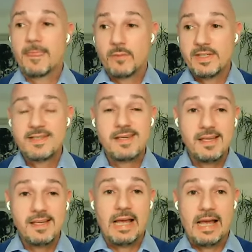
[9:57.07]
we
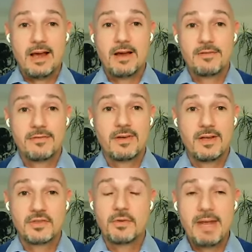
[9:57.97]
see have
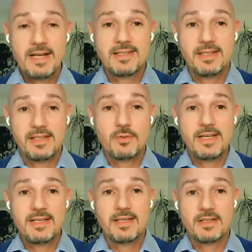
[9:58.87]
a tremendous
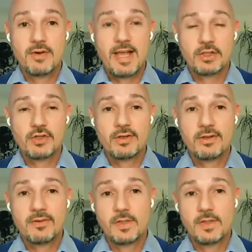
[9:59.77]
increase in traction,